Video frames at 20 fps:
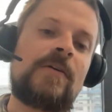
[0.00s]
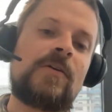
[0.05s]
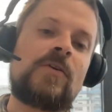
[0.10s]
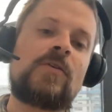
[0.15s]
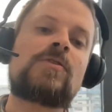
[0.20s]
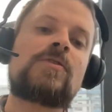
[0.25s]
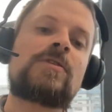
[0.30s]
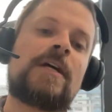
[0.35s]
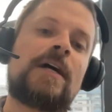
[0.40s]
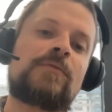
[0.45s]
You
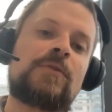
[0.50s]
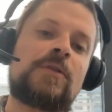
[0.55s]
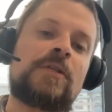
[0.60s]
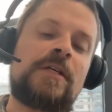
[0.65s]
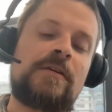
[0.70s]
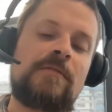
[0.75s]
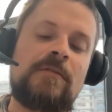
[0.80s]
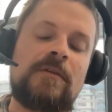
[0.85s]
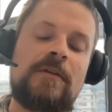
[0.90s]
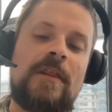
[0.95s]
just have to
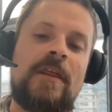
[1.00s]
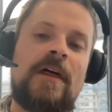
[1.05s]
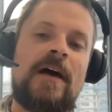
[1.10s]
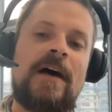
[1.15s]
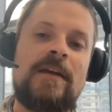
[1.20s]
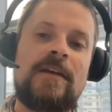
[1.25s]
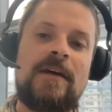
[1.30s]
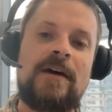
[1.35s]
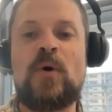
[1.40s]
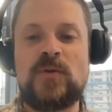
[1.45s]
give it
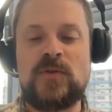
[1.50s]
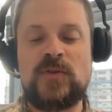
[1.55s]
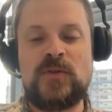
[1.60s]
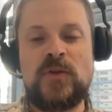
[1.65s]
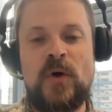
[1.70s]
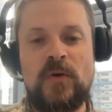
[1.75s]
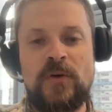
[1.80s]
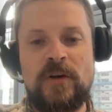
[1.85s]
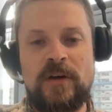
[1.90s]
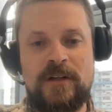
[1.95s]
that
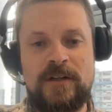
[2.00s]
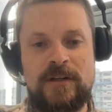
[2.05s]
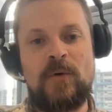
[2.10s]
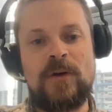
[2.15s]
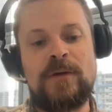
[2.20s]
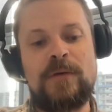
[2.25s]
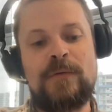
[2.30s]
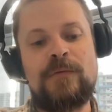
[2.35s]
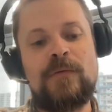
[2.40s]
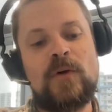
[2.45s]
persona
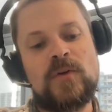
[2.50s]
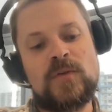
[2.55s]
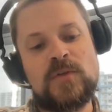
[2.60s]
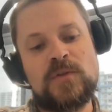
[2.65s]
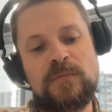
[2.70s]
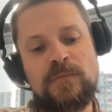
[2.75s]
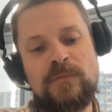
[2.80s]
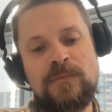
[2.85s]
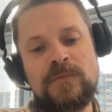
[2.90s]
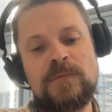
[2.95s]
when you
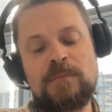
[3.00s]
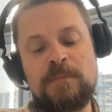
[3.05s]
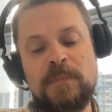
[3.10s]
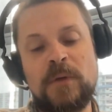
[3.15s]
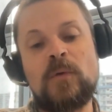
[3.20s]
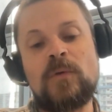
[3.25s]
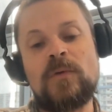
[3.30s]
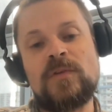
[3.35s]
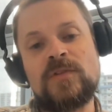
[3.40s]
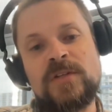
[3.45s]
first
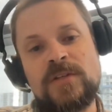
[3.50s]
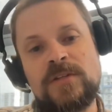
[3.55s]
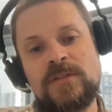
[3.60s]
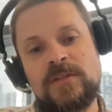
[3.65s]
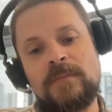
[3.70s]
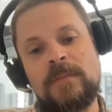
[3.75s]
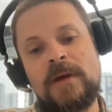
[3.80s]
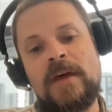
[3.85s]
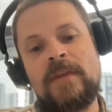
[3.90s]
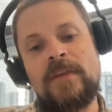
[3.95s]
build the
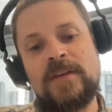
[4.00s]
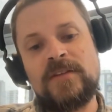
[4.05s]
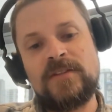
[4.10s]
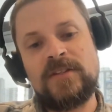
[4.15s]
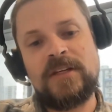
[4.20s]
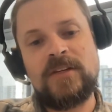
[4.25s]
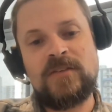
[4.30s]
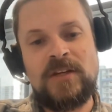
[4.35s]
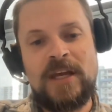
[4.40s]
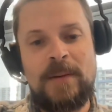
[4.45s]
system. And there's
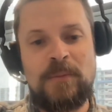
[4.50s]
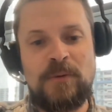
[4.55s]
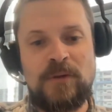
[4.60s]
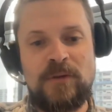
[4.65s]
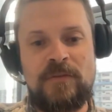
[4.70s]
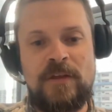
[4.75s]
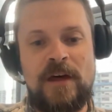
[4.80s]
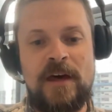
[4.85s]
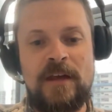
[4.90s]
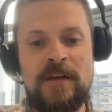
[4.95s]
an example
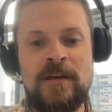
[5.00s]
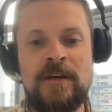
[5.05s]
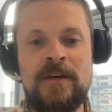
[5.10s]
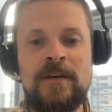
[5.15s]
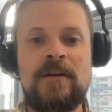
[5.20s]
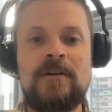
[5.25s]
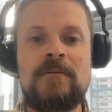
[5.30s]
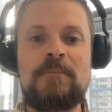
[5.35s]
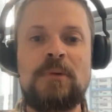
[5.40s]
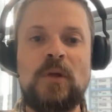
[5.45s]
of that
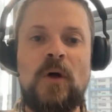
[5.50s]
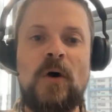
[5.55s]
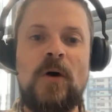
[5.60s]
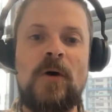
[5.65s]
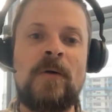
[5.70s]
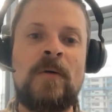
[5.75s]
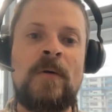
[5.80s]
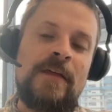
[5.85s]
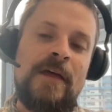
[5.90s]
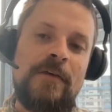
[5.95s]

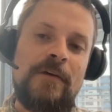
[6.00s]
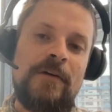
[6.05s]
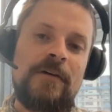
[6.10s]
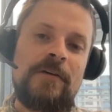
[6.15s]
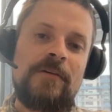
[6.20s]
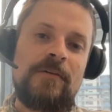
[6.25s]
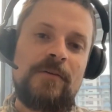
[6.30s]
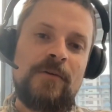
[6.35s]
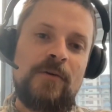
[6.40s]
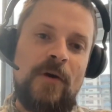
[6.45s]
below. The
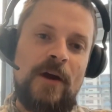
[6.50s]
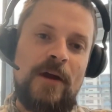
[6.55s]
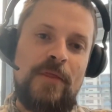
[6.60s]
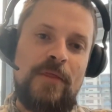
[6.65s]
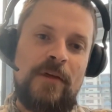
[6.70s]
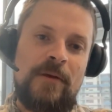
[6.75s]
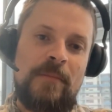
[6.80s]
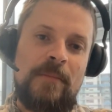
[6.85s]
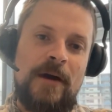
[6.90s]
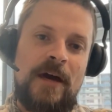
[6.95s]
other great
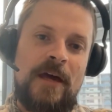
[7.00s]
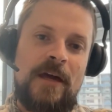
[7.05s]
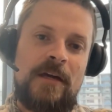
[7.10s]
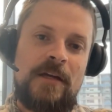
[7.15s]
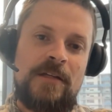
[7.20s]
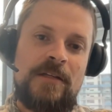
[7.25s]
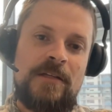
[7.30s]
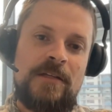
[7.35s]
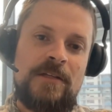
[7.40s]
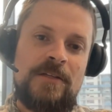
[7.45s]
thing about it
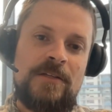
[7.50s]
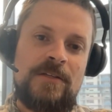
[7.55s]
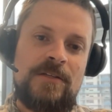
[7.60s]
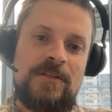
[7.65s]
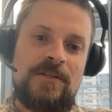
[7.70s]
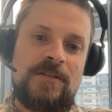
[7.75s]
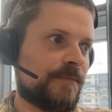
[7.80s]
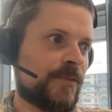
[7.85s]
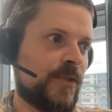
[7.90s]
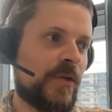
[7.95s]

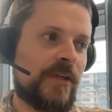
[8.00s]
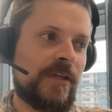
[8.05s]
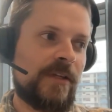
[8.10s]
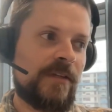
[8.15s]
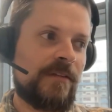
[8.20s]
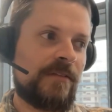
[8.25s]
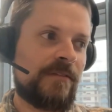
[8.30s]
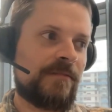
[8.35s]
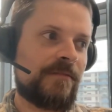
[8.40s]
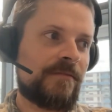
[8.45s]
is you
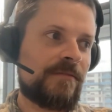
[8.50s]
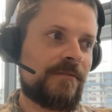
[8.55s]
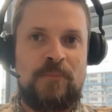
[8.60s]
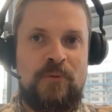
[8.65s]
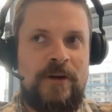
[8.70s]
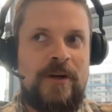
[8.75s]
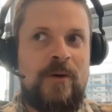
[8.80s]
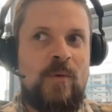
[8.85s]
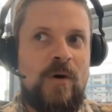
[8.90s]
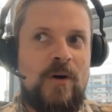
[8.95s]
can
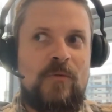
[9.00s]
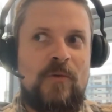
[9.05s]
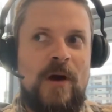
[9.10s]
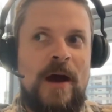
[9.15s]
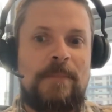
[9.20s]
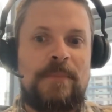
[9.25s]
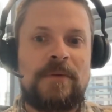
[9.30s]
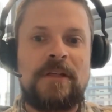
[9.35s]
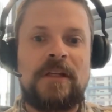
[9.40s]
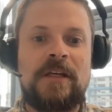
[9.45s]
pretty well
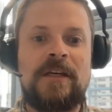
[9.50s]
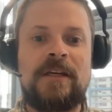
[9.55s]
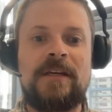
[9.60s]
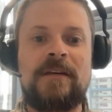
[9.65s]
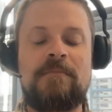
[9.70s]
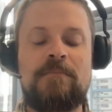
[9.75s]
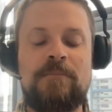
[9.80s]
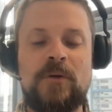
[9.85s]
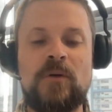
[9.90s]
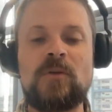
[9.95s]

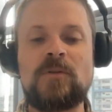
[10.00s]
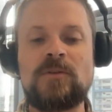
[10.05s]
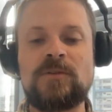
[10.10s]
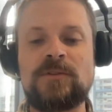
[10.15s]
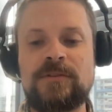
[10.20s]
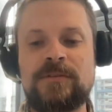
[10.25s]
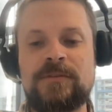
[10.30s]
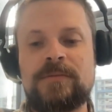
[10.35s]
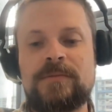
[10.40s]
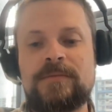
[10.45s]
rapidly
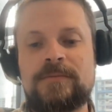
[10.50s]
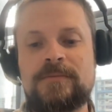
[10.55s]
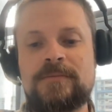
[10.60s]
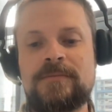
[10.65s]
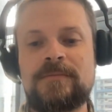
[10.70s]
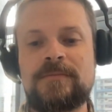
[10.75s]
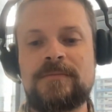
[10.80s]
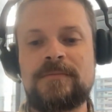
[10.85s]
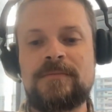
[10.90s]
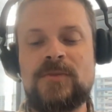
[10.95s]
build
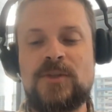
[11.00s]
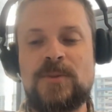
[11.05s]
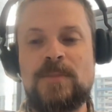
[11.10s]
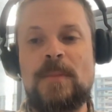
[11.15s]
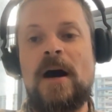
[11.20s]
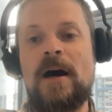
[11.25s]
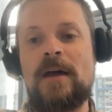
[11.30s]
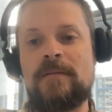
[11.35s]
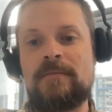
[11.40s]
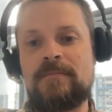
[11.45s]

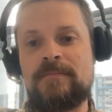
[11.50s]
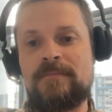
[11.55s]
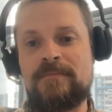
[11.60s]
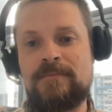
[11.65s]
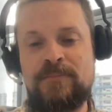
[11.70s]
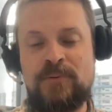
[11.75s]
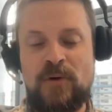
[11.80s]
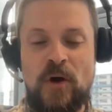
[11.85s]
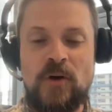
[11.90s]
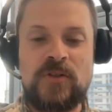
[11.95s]
smart
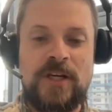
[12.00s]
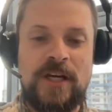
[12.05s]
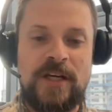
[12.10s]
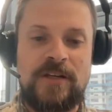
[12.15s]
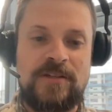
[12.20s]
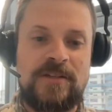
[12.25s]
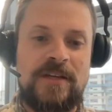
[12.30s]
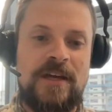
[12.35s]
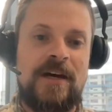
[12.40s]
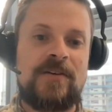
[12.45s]

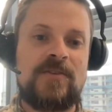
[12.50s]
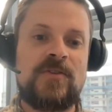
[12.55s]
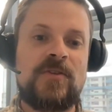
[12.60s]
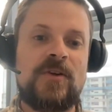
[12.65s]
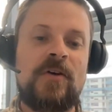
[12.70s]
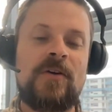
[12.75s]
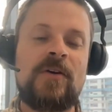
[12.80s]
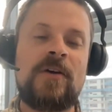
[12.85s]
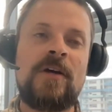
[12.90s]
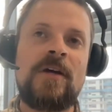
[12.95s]
projects now.
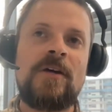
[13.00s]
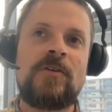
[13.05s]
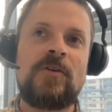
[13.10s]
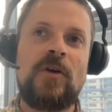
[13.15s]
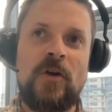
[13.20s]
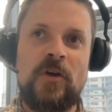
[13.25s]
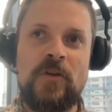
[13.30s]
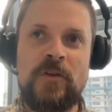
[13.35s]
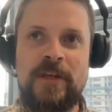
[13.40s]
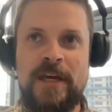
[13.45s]
So
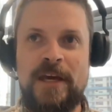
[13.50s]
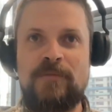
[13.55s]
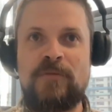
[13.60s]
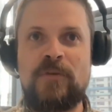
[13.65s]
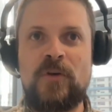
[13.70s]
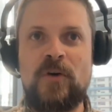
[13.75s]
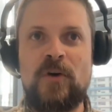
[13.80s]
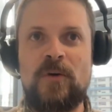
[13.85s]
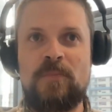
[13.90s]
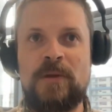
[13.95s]
not only have
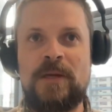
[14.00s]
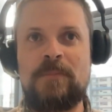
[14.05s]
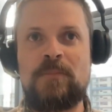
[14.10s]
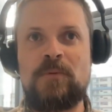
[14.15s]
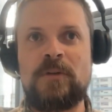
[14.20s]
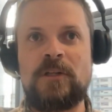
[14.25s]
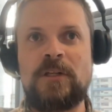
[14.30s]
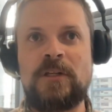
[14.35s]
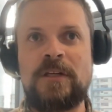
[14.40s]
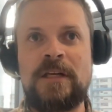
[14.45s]
you got
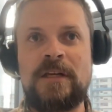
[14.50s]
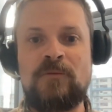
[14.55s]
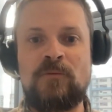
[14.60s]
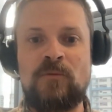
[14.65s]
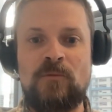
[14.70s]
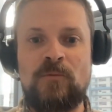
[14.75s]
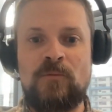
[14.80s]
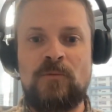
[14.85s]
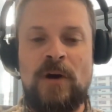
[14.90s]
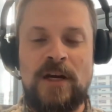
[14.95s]
people
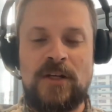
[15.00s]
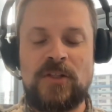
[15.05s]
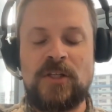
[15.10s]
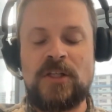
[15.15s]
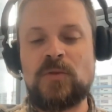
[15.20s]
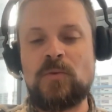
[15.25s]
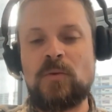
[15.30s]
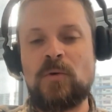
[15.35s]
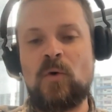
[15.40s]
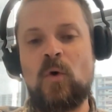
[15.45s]

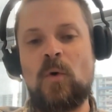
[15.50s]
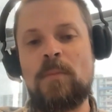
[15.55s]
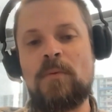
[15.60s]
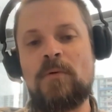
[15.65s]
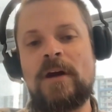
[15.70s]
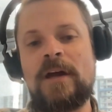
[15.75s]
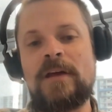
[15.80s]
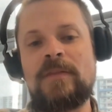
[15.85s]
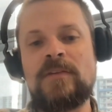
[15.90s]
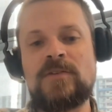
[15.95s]
rushing to
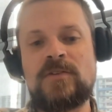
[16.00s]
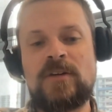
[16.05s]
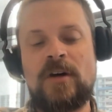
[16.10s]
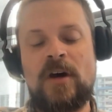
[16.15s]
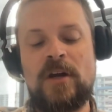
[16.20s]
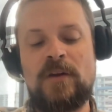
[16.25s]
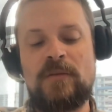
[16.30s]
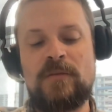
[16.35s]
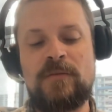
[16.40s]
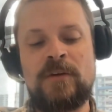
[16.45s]
incorporate this
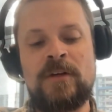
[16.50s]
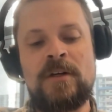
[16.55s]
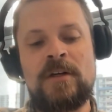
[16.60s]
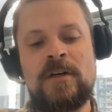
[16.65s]
kind of